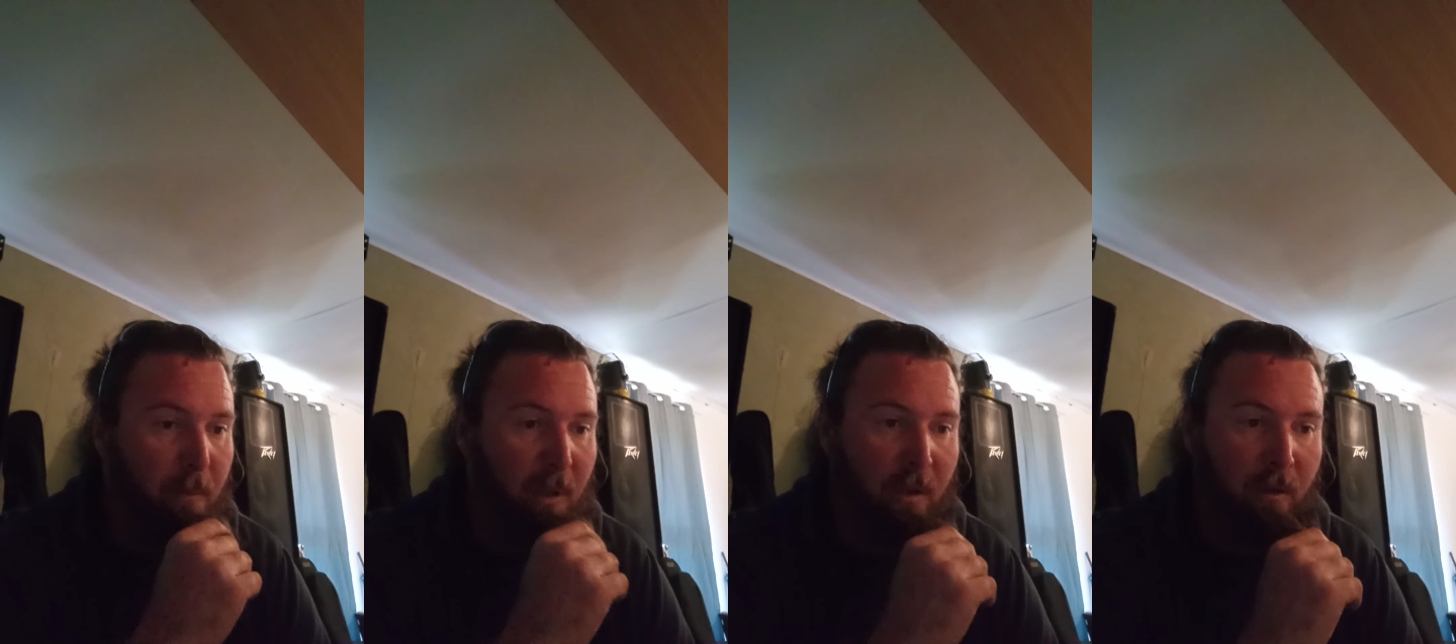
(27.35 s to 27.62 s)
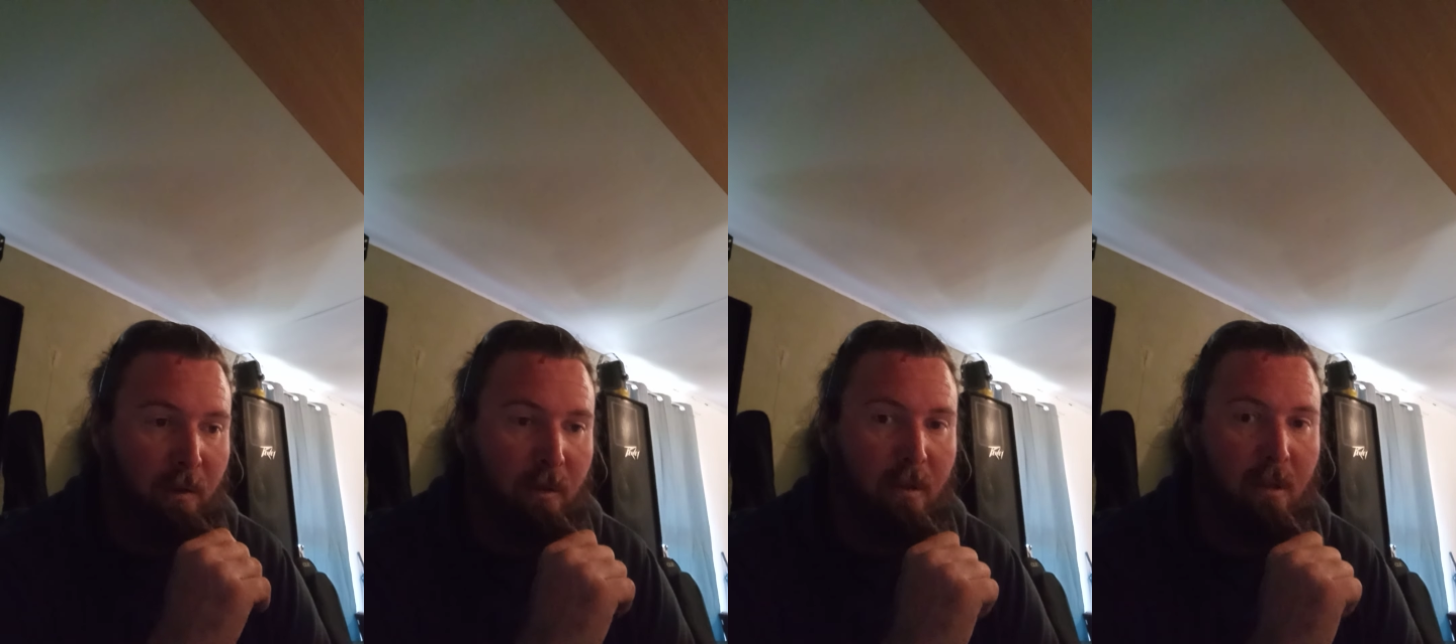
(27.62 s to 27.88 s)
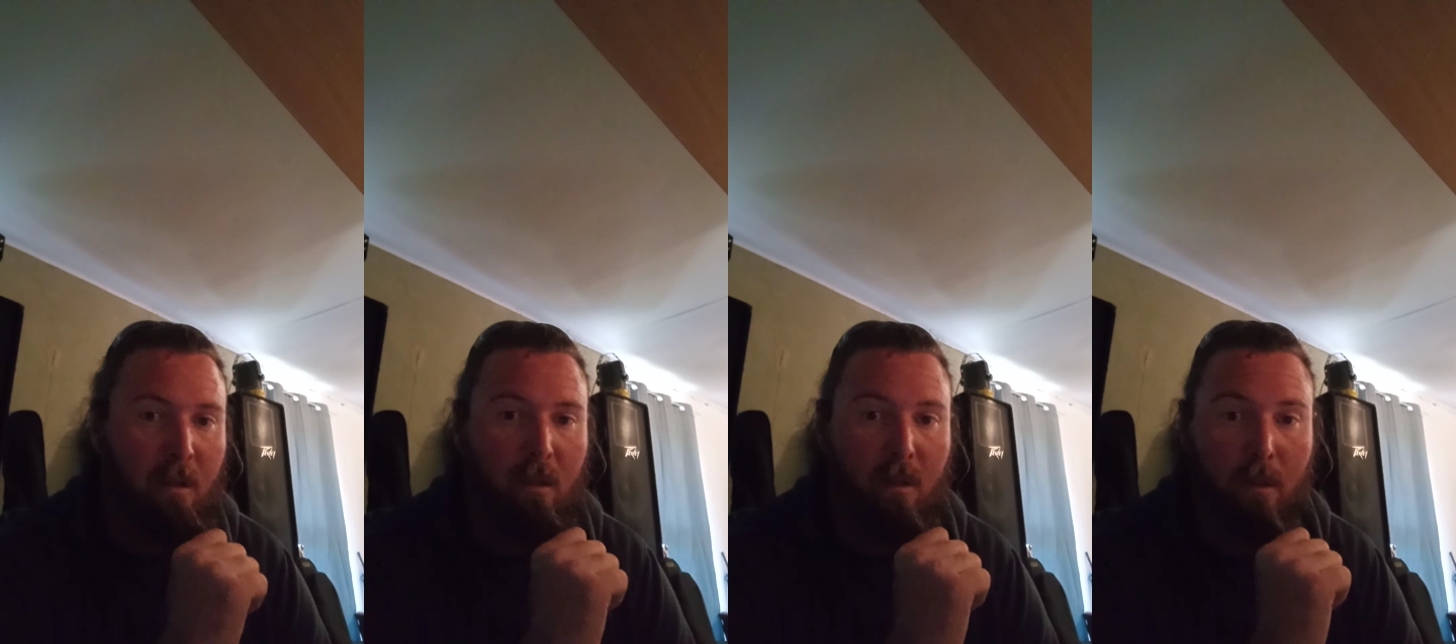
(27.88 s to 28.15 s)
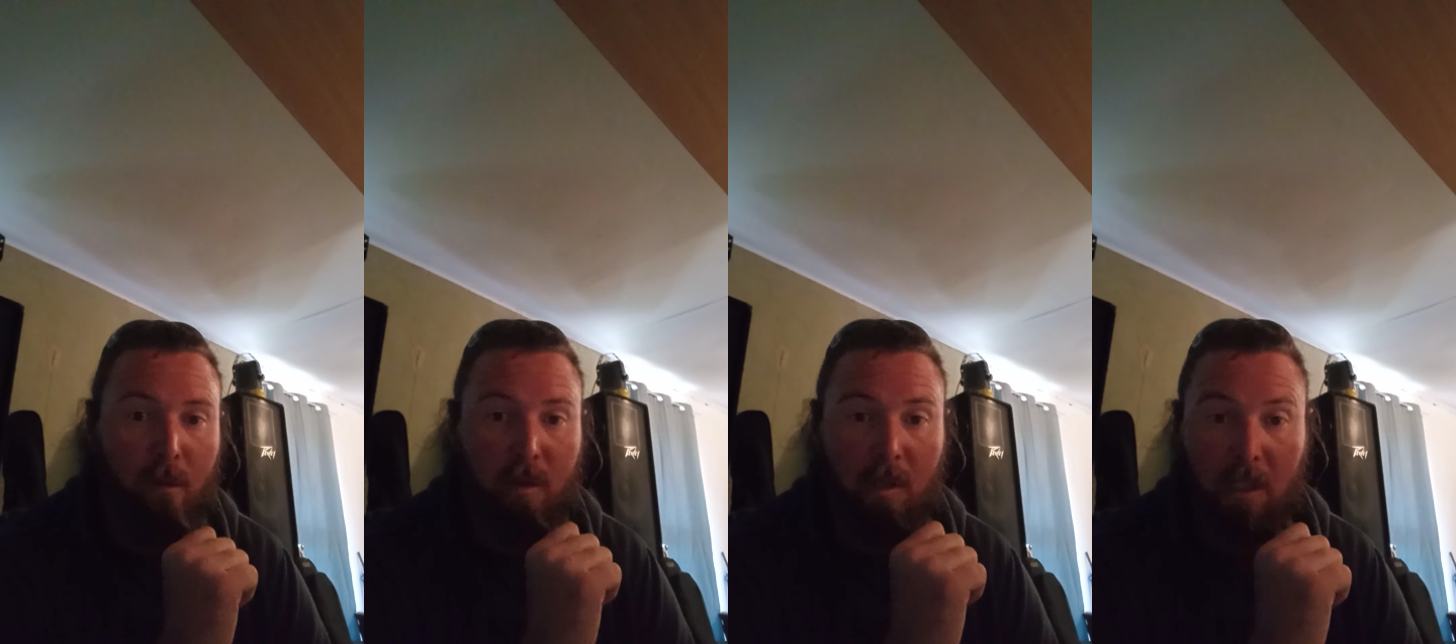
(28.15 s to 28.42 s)
because
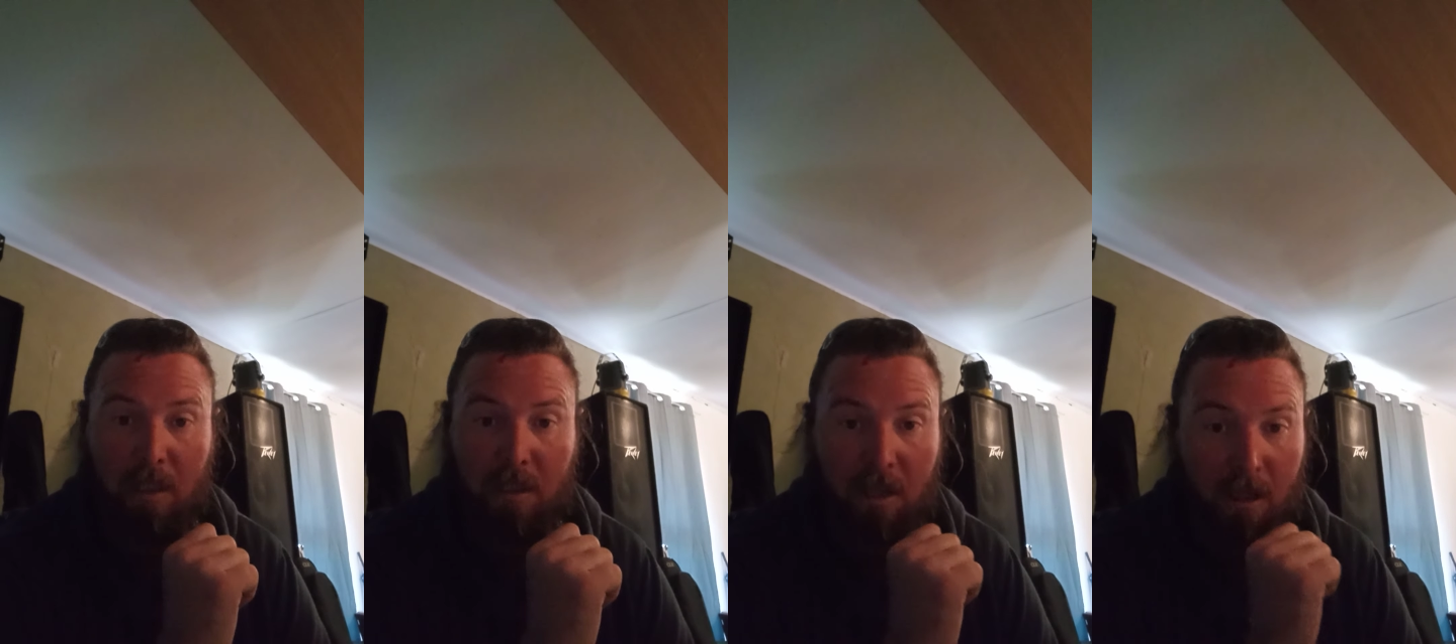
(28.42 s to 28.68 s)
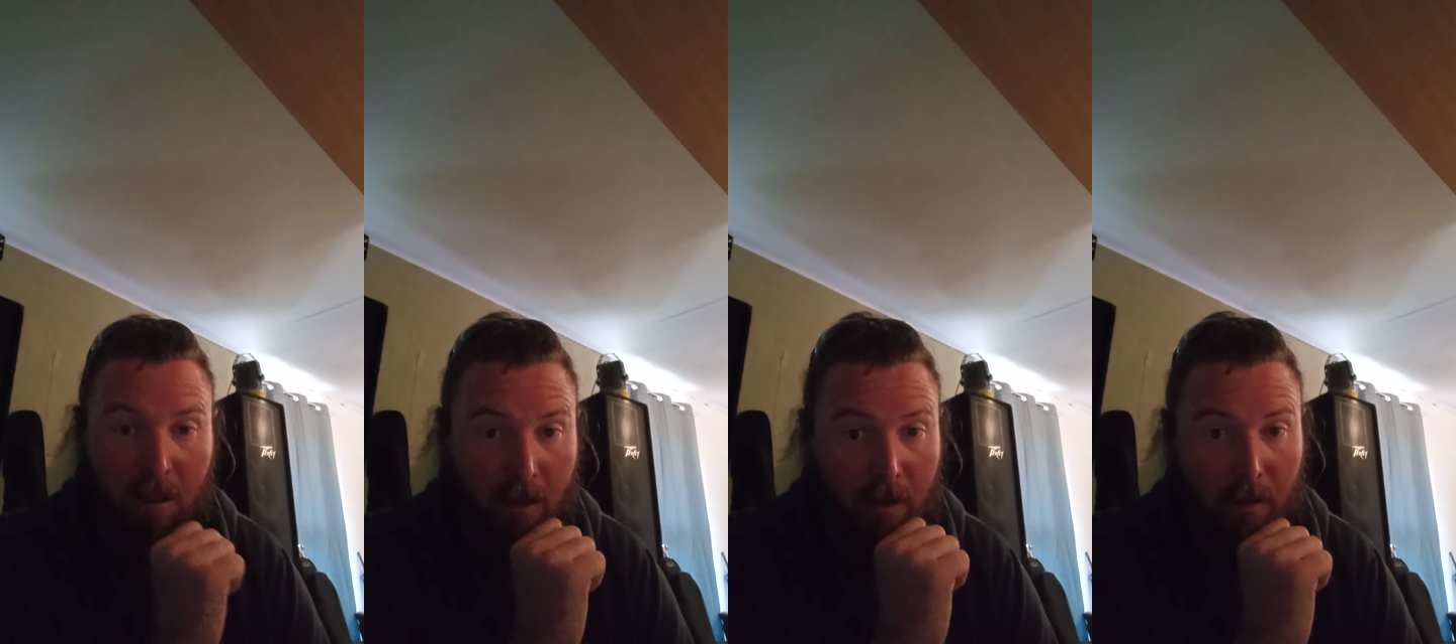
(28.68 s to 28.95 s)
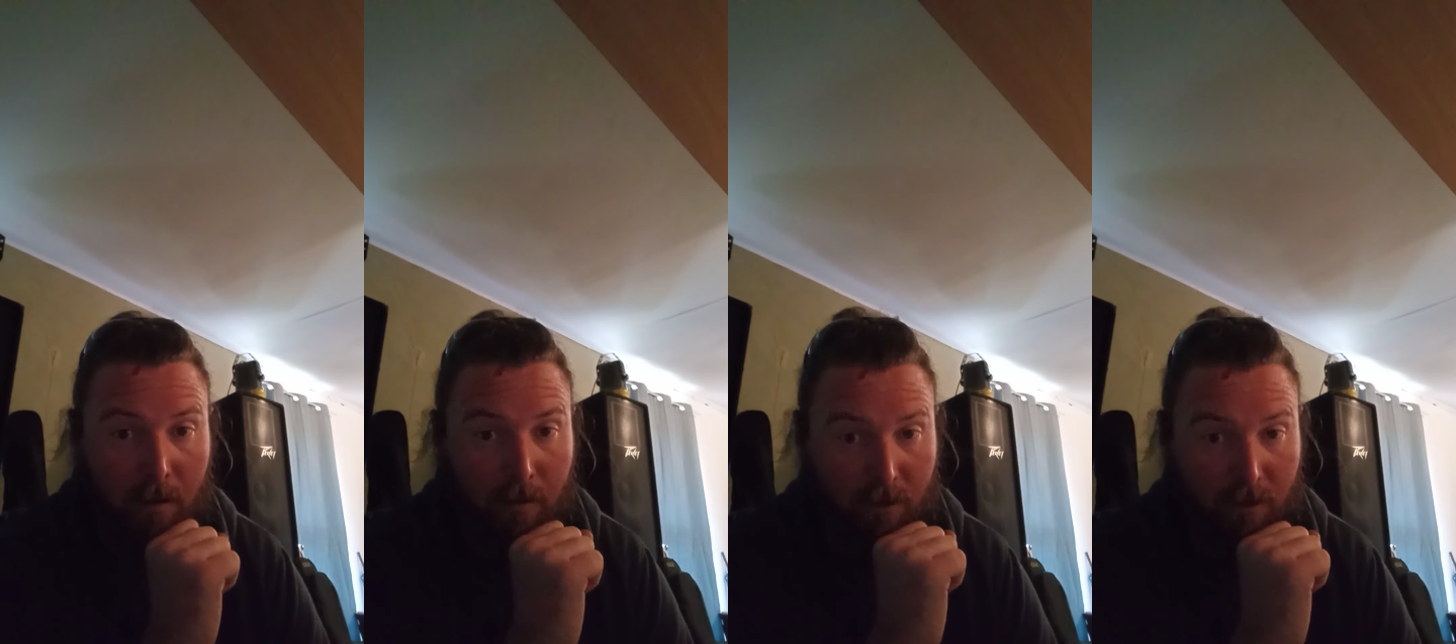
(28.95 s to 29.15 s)
there was a guitar that I